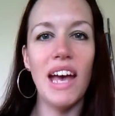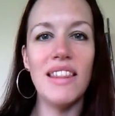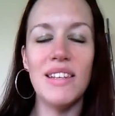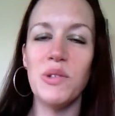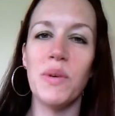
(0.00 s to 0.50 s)

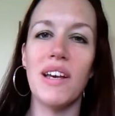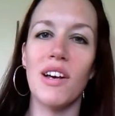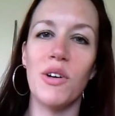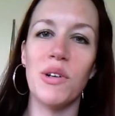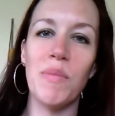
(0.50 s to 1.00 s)
And this week
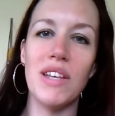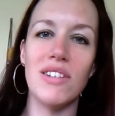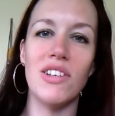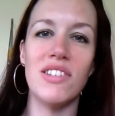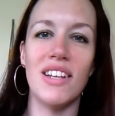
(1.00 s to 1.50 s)
I got a
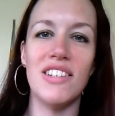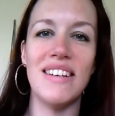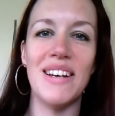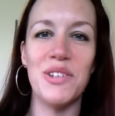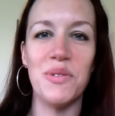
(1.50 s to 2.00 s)
message that
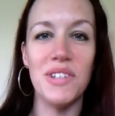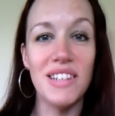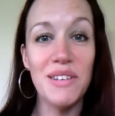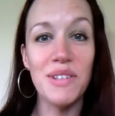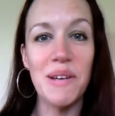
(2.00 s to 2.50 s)
she has
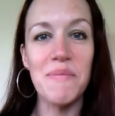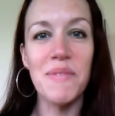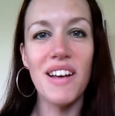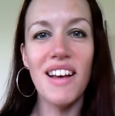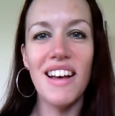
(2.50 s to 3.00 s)
received
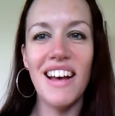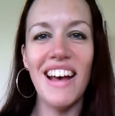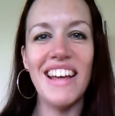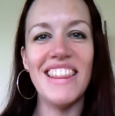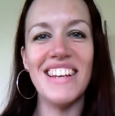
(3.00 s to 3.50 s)
him
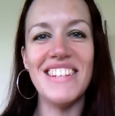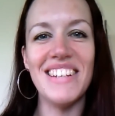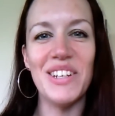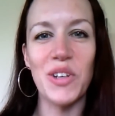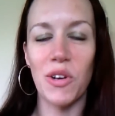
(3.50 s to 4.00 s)
and that
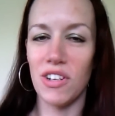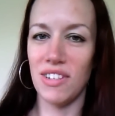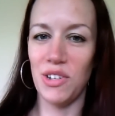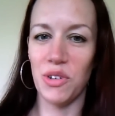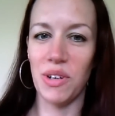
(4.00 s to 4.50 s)
she is going to
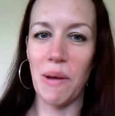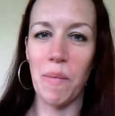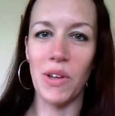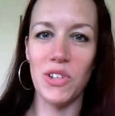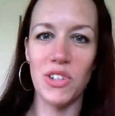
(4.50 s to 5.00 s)
stitch on
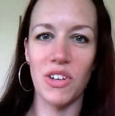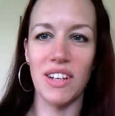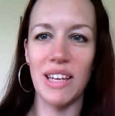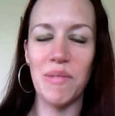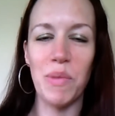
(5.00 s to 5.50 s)
him, and she's
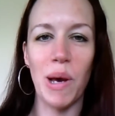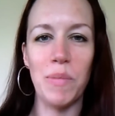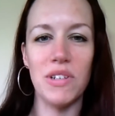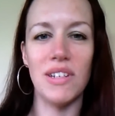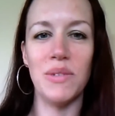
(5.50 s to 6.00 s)
going to keep me
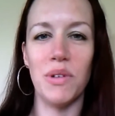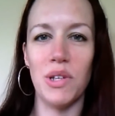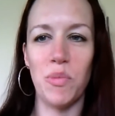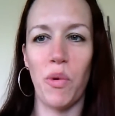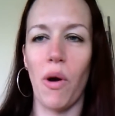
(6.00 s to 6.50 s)
up to date
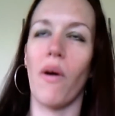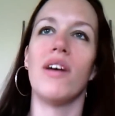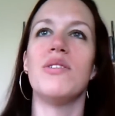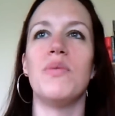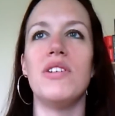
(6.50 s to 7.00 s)
with his
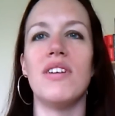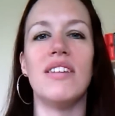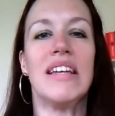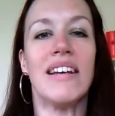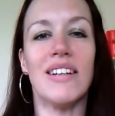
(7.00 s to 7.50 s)
progress, which I
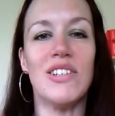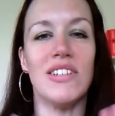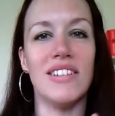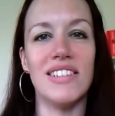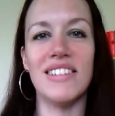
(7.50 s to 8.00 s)
think is
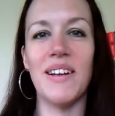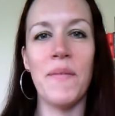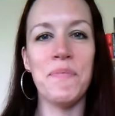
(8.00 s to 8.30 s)
just